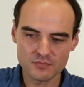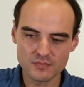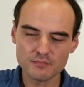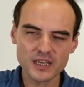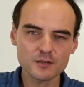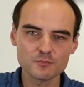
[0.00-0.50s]

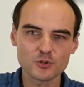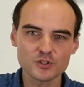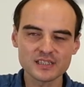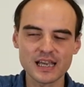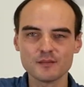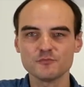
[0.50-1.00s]
make more
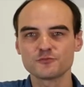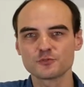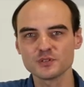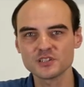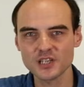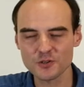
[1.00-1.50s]
time for a
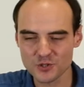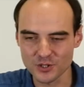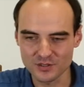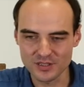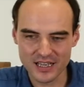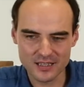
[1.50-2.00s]

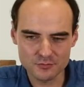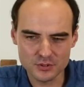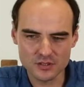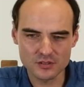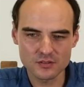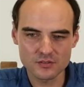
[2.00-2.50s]
session. I
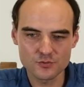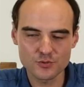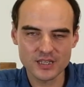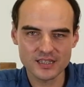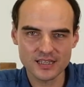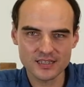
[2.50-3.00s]
wouldn't
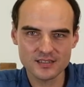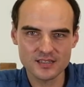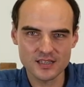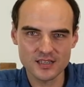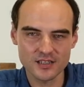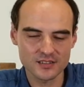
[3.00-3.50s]
drink that
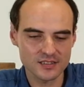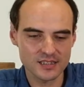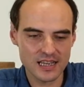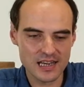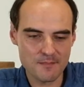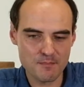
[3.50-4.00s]
tea on a
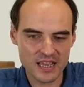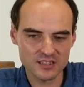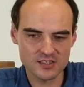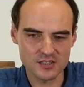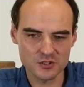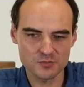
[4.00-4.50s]
daily
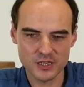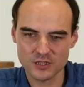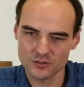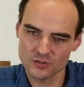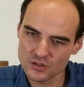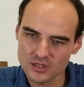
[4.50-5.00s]
basis
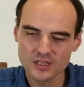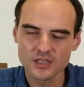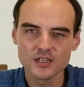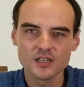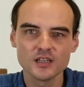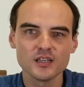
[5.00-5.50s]
because
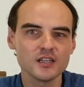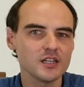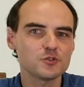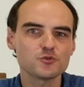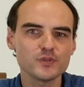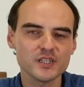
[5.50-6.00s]

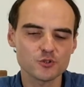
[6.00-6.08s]
it's really